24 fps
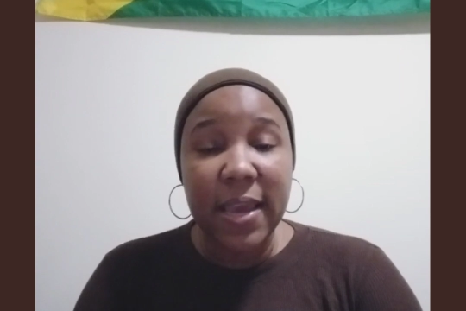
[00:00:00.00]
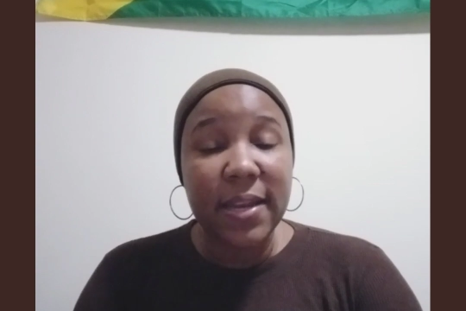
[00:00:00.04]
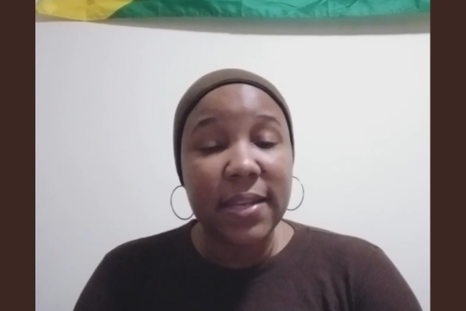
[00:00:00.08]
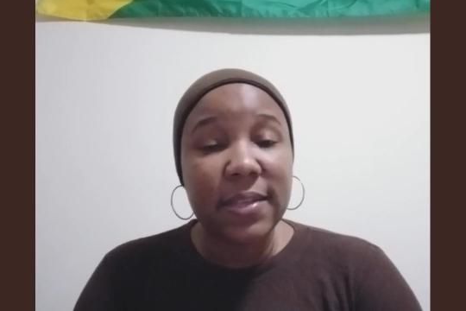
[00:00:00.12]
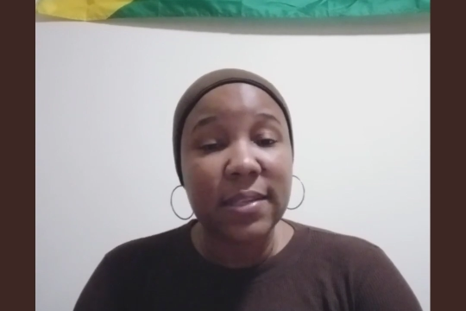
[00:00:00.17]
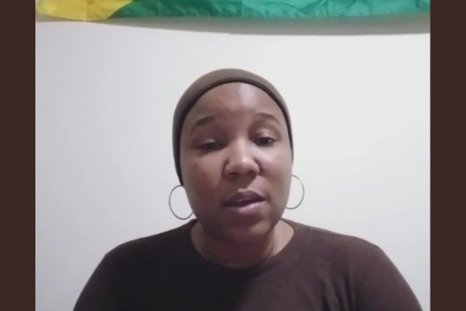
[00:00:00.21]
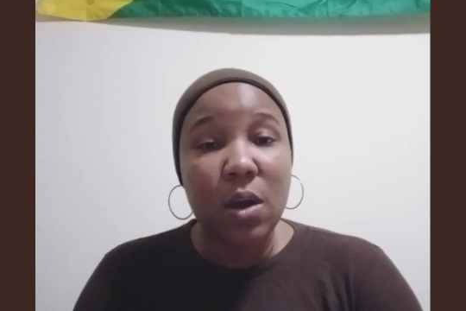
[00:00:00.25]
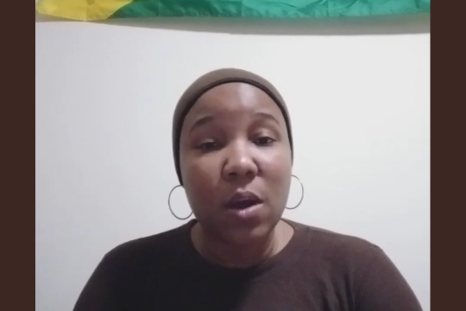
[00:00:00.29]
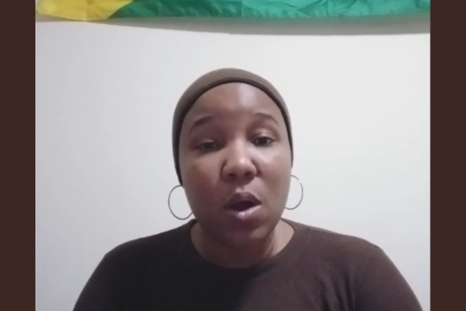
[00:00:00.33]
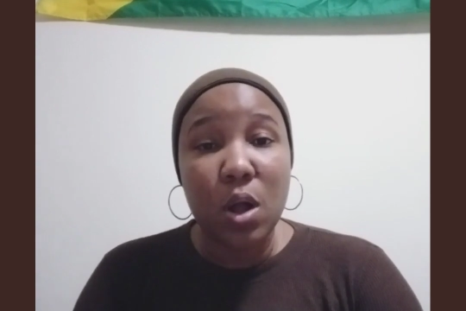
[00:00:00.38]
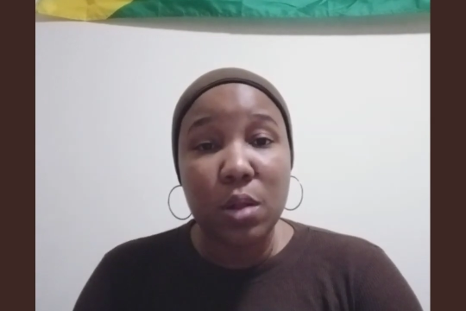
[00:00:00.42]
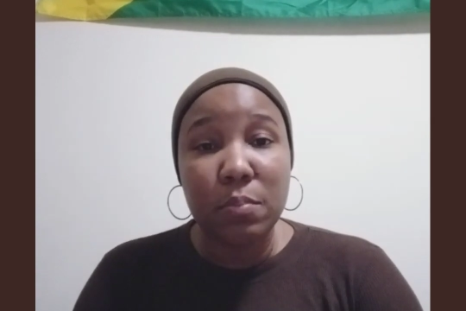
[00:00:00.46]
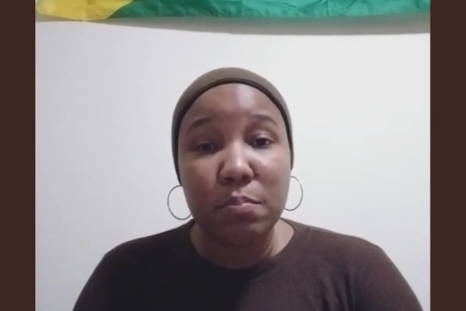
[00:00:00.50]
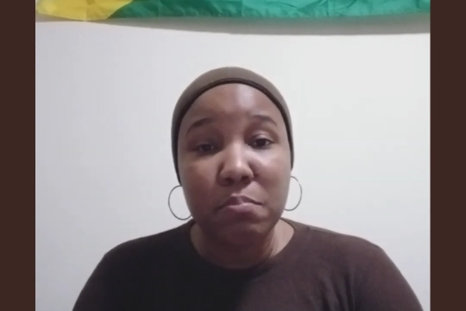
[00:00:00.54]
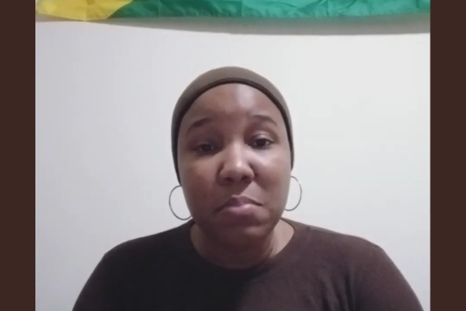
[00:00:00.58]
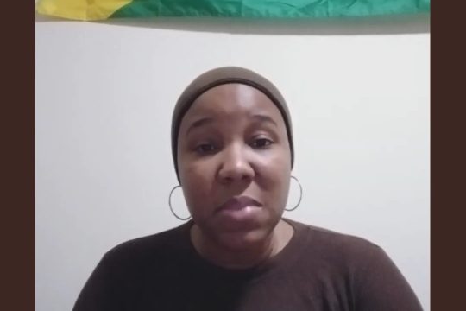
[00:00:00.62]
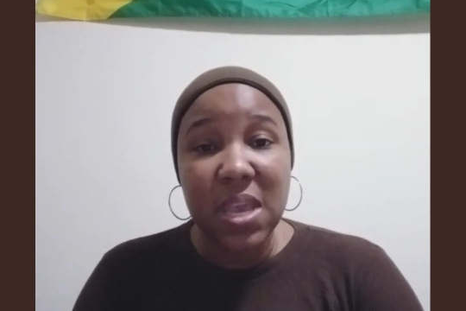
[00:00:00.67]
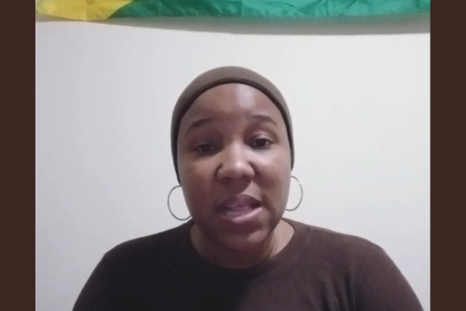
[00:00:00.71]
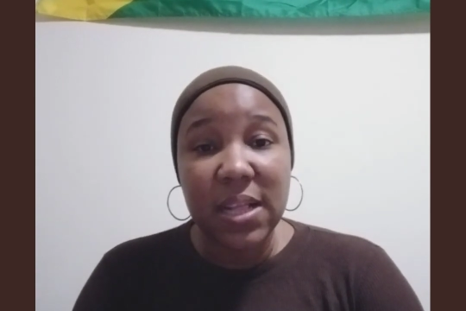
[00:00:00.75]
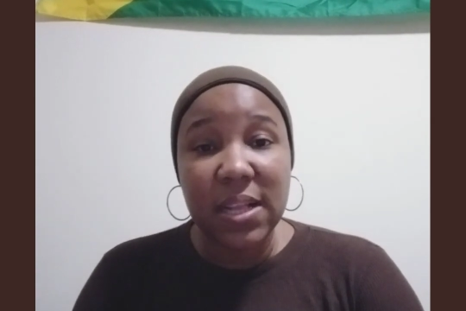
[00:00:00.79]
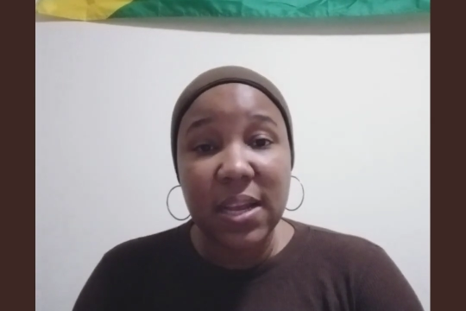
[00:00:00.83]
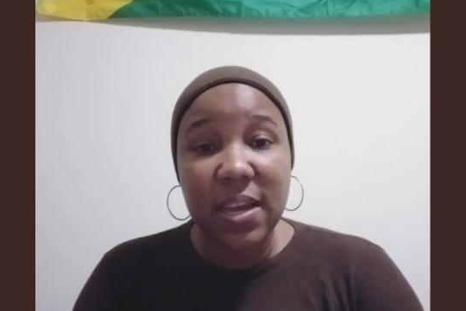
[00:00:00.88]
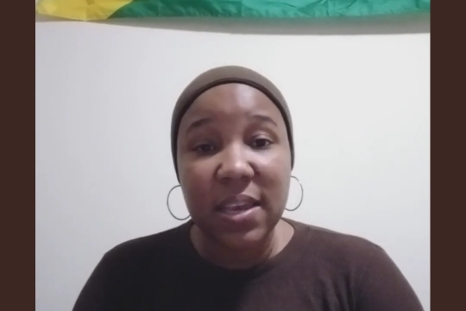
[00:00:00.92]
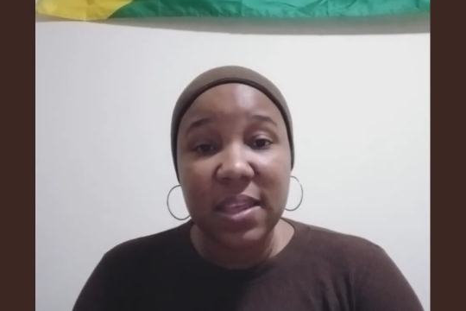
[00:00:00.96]
It's called
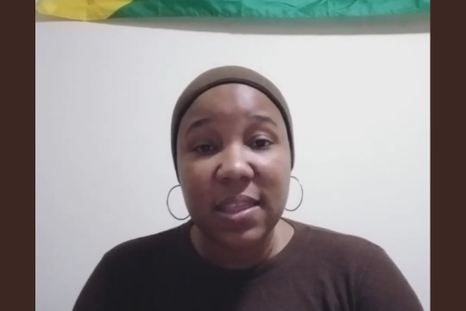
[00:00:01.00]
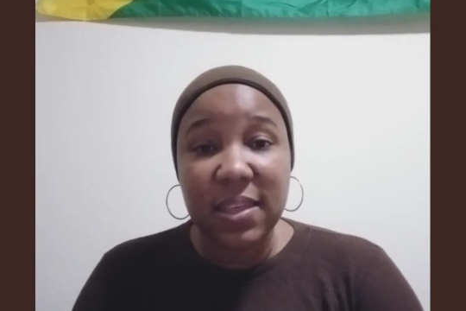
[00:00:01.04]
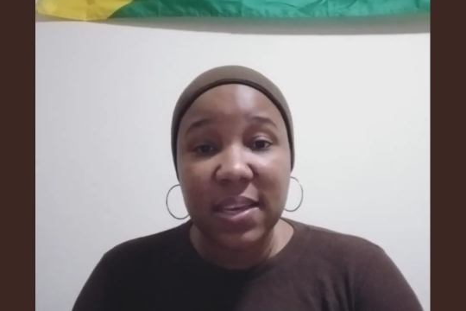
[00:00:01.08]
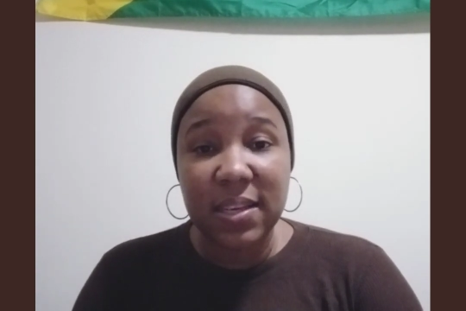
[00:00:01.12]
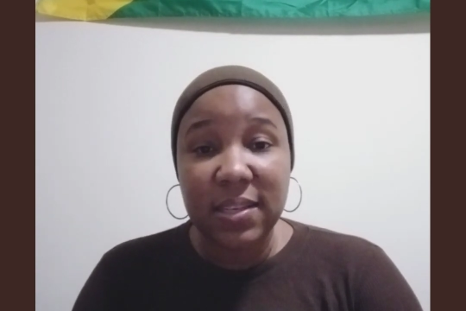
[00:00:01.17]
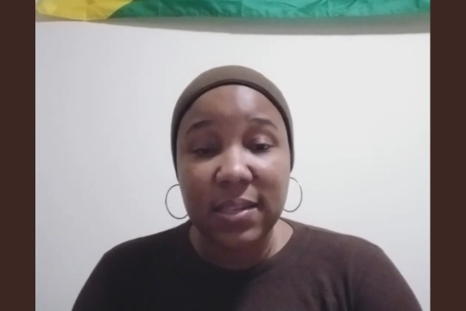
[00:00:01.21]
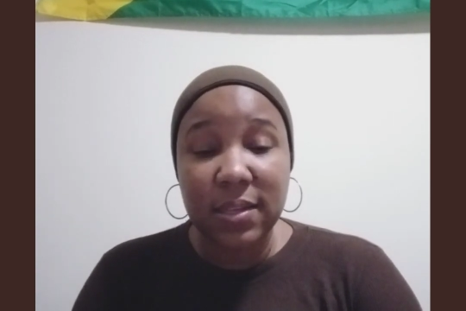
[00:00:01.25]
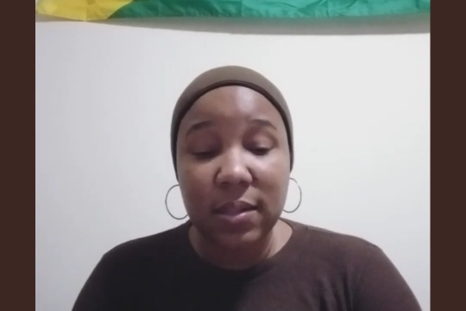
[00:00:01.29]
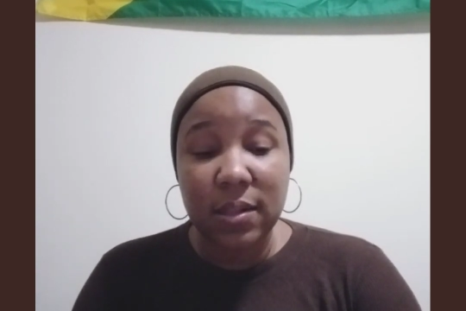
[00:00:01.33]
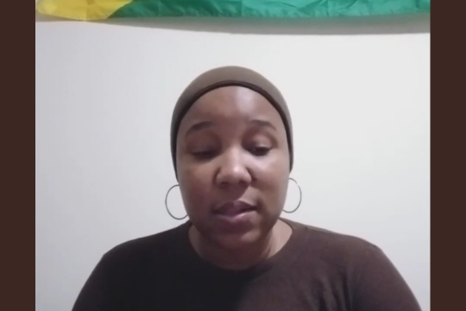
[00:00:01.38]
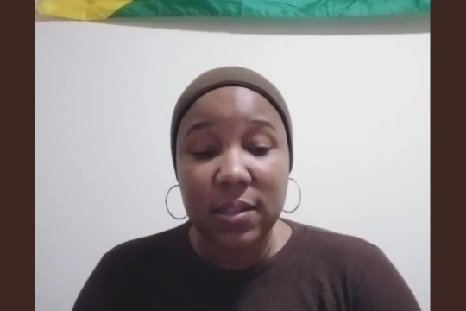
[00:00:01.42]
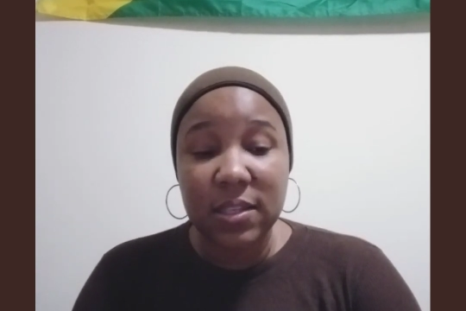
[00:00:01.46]
milk thistle,